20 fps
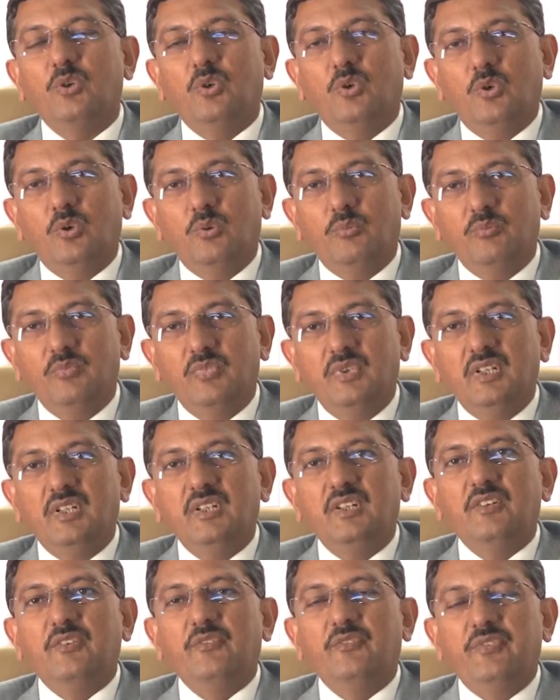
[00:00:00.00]
home,
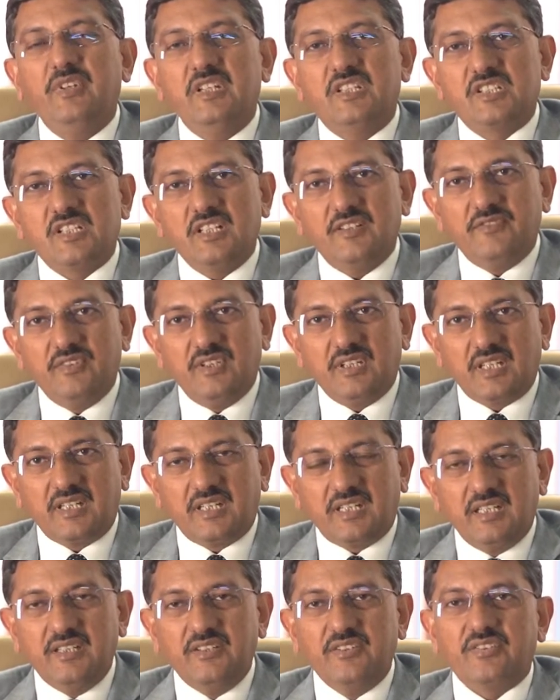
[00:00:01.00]

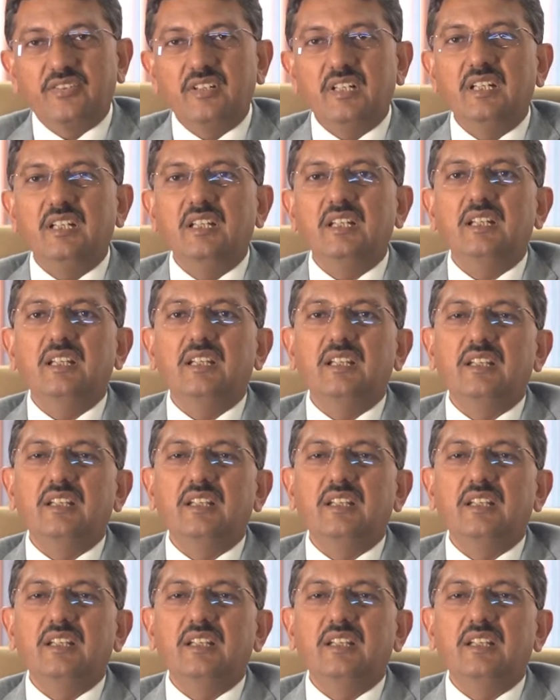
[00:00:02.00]
whichever country